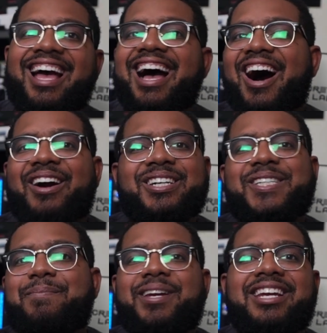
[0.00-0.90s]

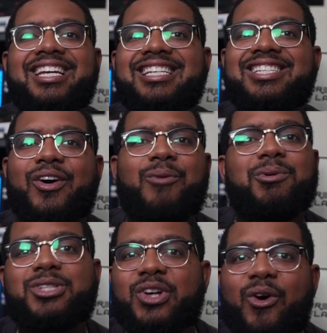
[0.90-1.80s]
RGB is
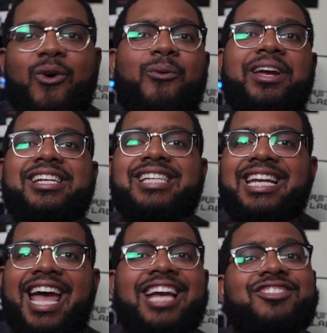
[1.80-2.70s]
almost always an
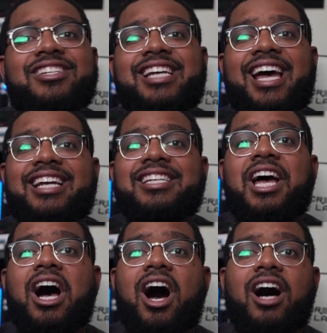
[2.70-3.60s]
extra tax
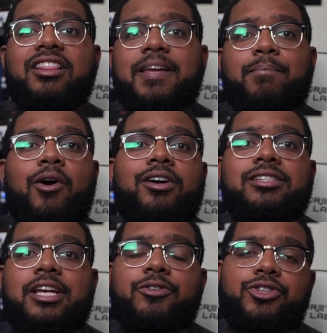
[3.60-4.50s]
on the parts that
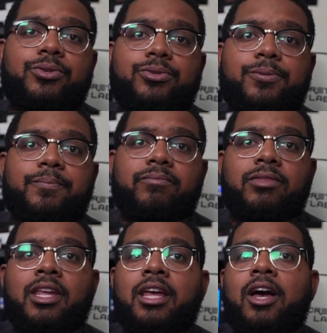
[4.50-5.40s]
you choose.
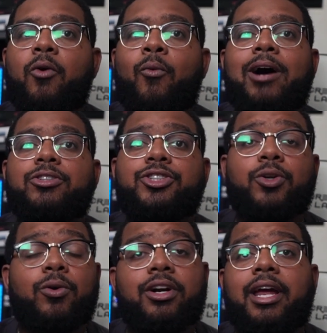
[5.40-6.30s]
While
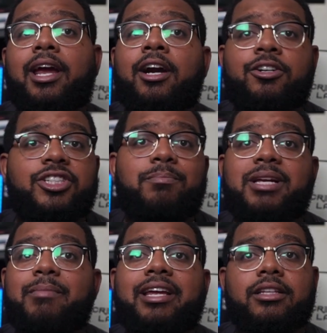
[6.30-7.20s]
sure, RGB
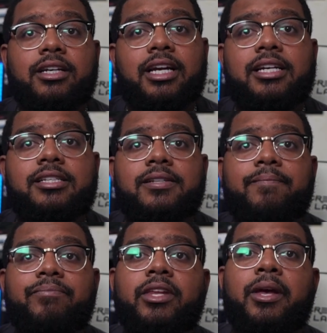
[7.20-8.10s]
may look nice,
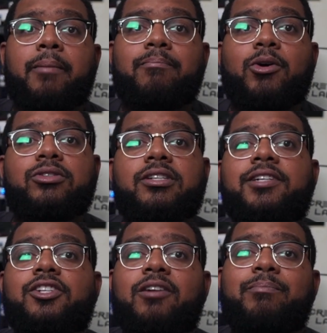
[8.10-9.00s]
most of us
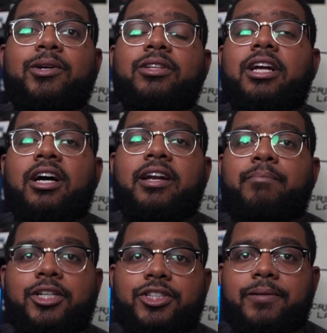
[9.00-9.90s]
are building on a
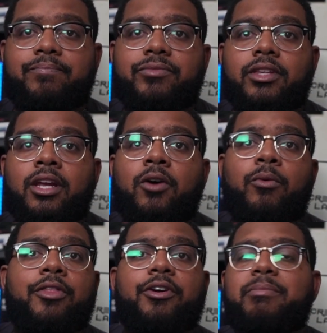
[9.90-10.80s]
budget,
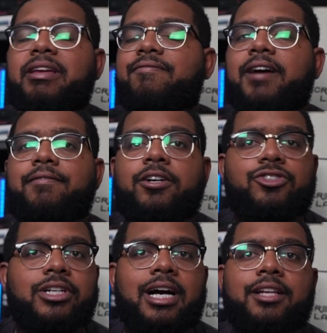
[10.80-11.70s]
whether it be $500,
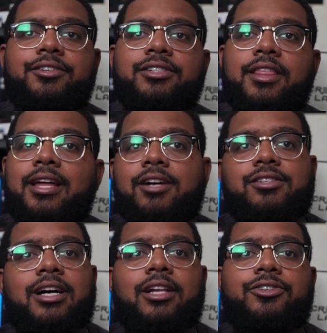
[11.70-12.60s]

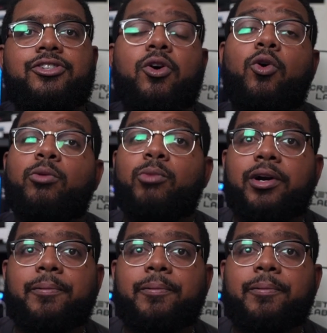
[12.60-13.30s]
$1,000, or more.